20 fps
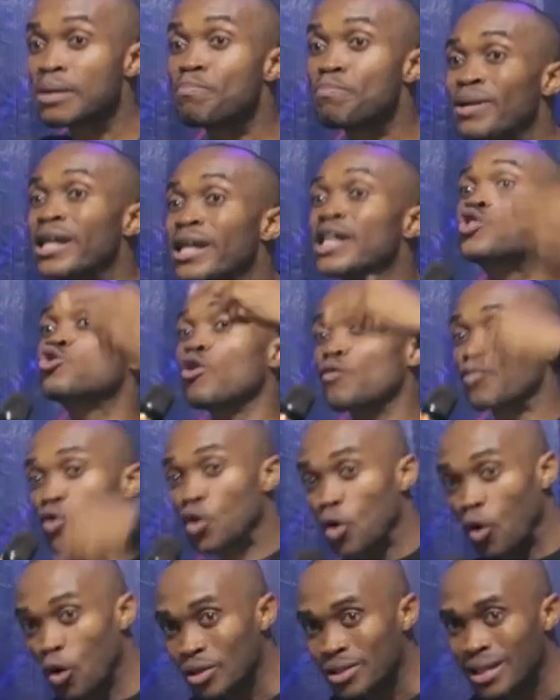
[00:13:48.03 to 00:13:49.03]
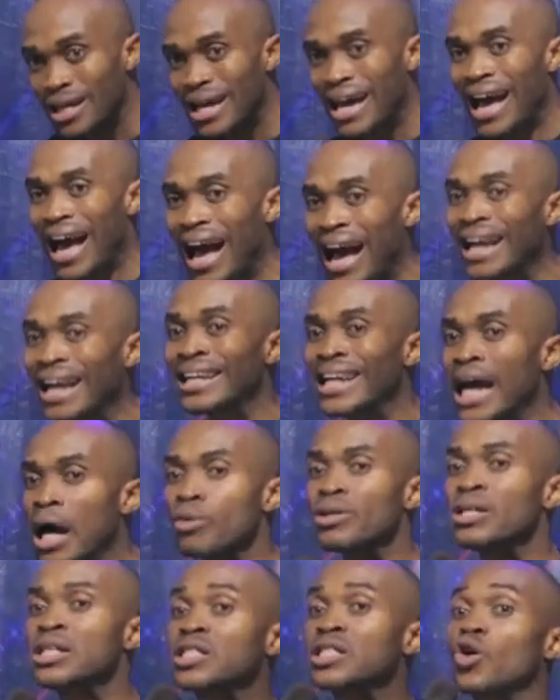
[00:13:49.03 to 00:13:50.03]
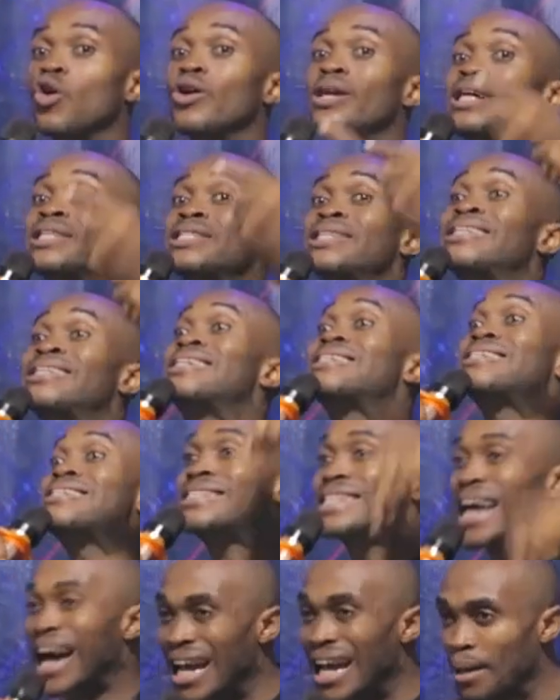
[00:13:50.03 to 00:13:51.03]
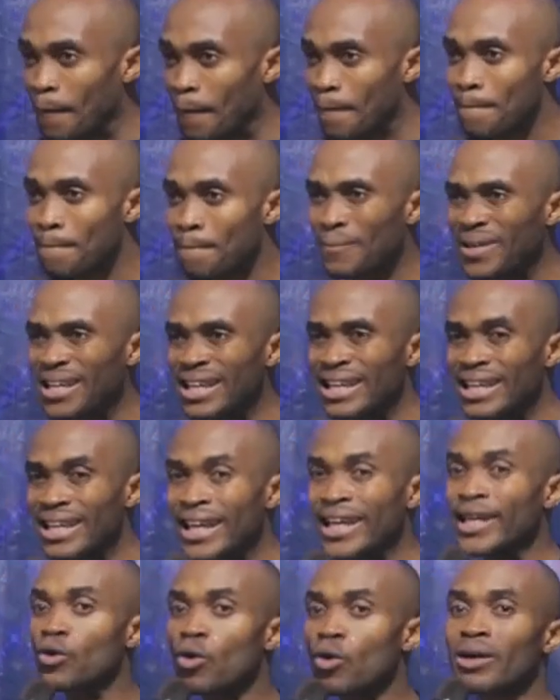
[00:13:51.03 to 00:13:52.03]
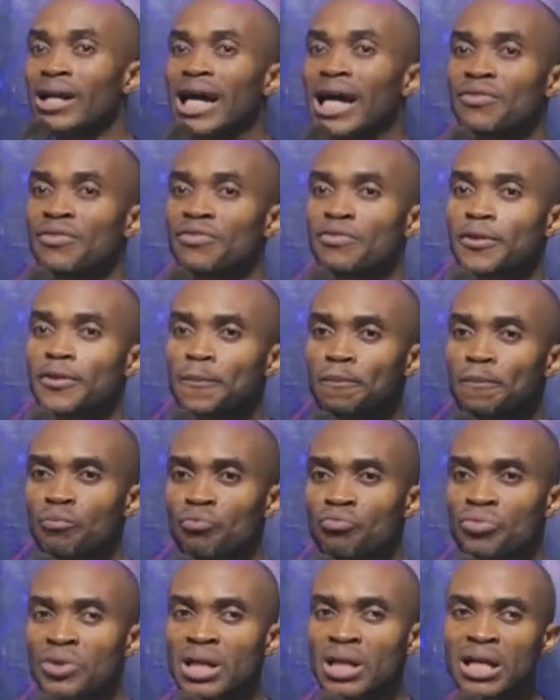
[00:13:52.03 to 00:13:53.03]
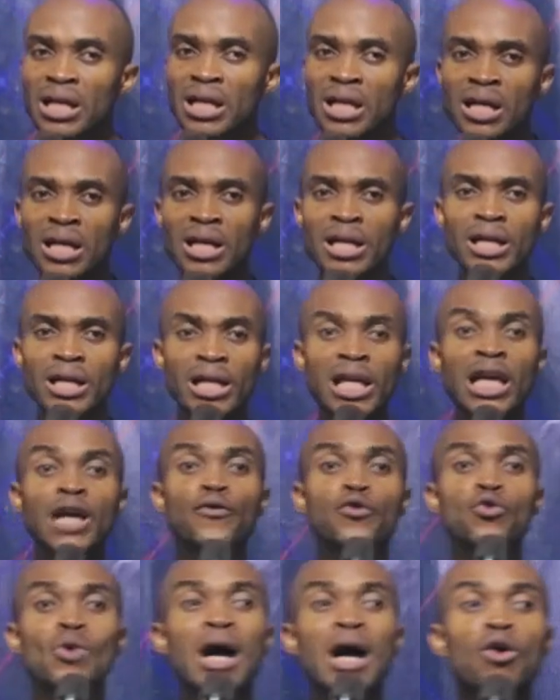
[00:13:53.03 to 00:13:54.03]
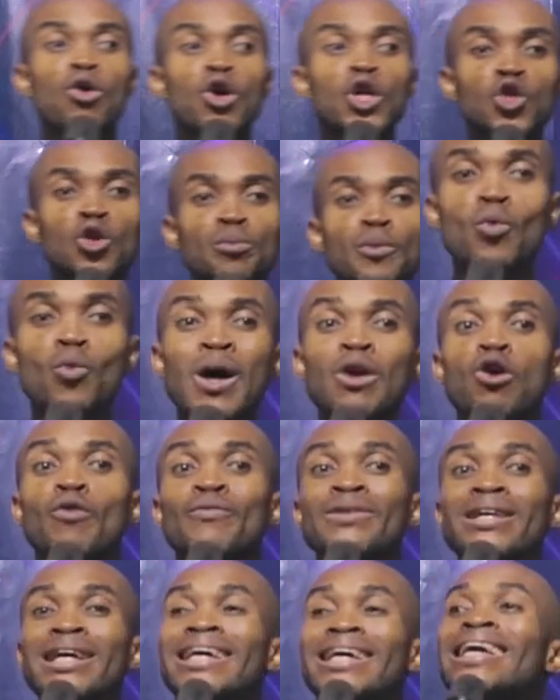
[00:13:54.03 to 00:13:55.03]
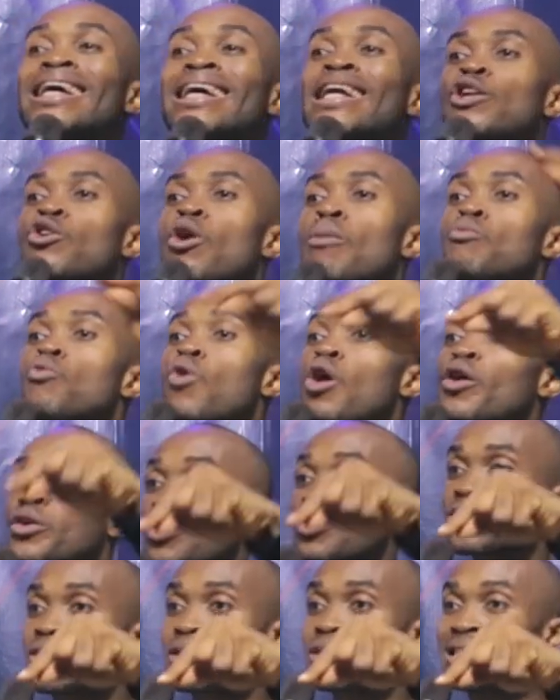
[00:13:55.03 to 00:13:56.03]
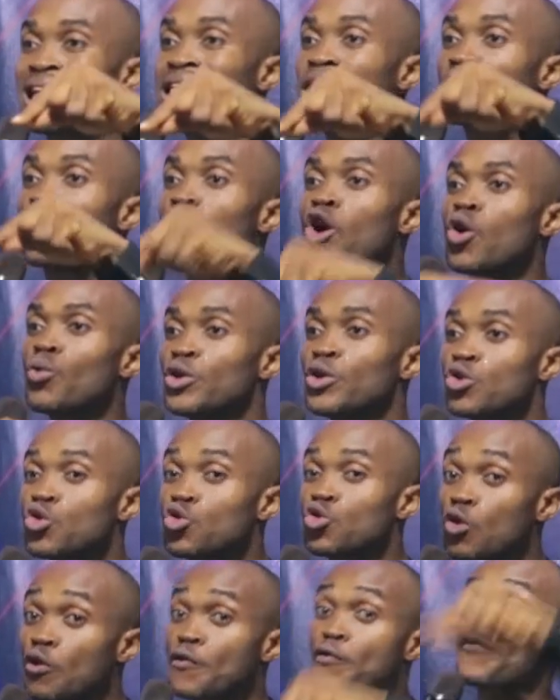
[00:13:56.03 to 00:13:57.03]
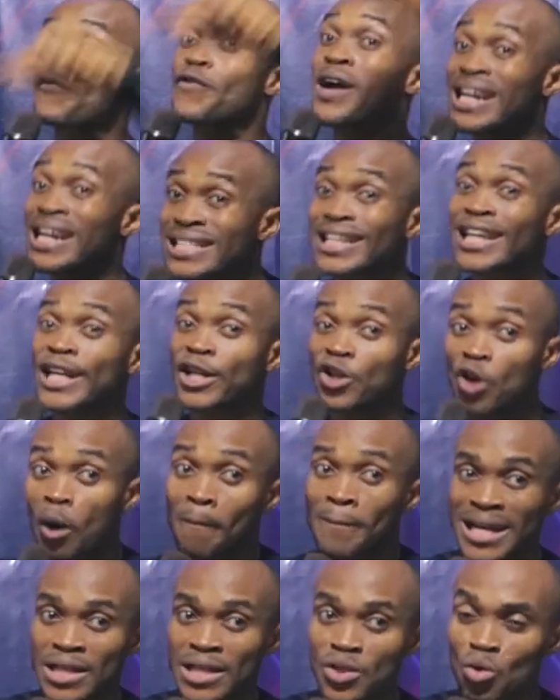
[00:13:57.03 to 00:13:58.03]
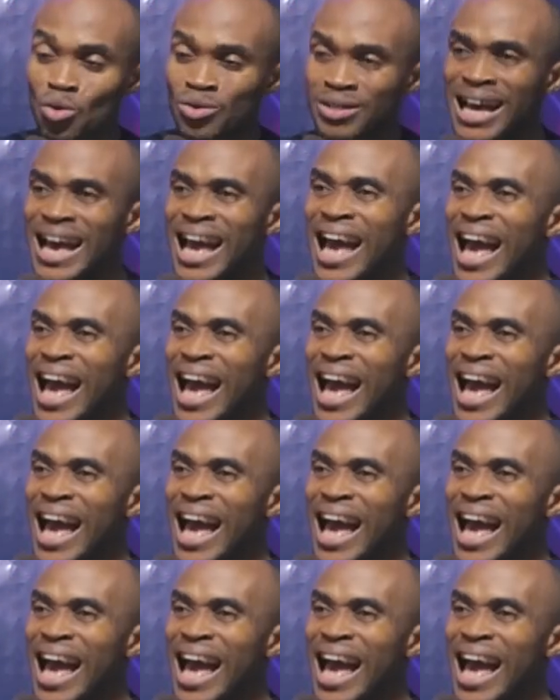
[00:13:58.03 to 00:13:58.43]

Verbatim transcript: the place of God and now is collecting his time in your life. If you are going to be one of the kingdom warriors that God will use to fight kingdom battles